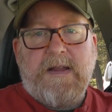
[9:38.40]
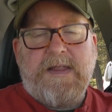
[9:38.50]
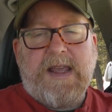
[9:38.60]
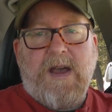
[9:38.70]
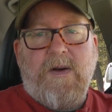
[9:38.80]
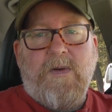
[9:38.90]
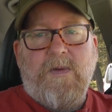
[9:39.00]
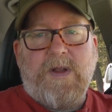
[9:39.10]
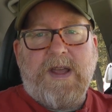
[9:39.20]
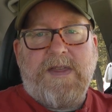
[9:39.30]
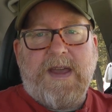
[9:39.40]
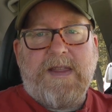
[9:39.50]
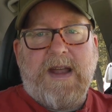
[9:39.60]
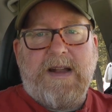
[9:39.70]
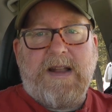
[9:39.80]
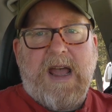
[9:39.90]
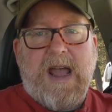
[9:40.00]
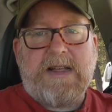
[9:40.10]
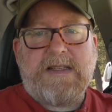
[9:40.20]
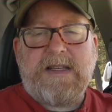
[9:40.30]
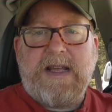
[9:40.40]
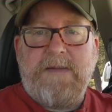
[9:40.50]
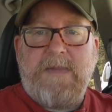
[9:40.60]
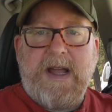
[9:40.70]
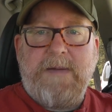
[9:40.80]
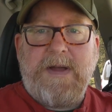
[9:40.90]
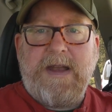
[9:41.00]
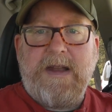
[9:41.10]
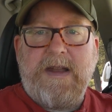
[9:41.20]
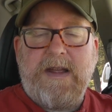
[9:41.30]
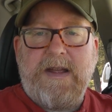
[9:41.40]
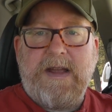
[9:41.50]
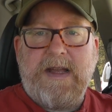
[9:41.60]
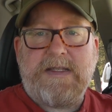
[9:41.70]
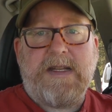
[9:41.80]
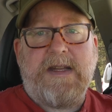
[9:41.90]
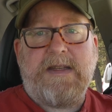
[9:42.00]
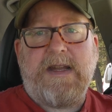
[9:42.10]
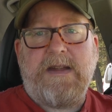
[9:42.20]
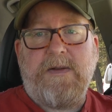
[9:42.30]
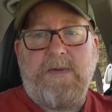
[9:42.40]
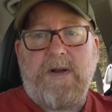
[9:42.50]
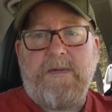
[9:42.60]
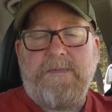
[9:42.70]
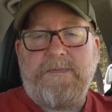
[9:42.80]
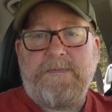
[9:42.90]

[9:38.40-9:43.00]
The only thing that it lacks, in my opinion, is an antenna tuner.